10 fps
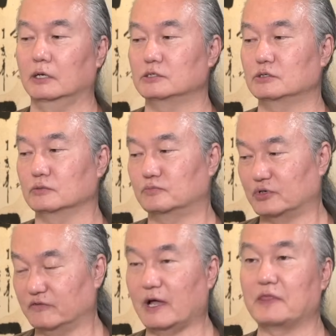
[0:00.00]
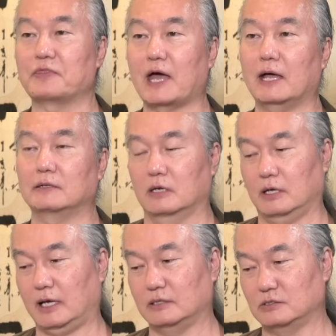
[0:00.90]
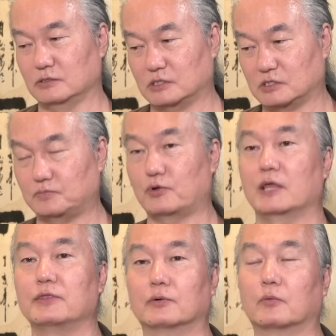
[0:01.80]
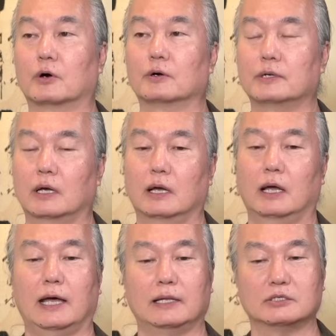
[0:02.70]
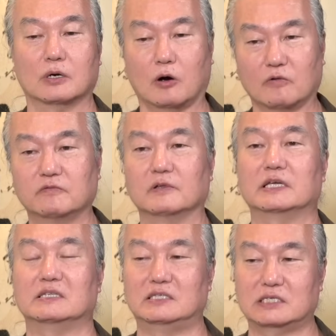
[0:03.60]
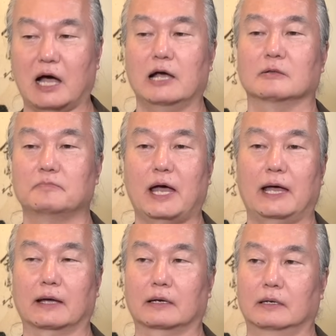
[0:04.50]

to prevent that and to spread the word and to hopefully dial back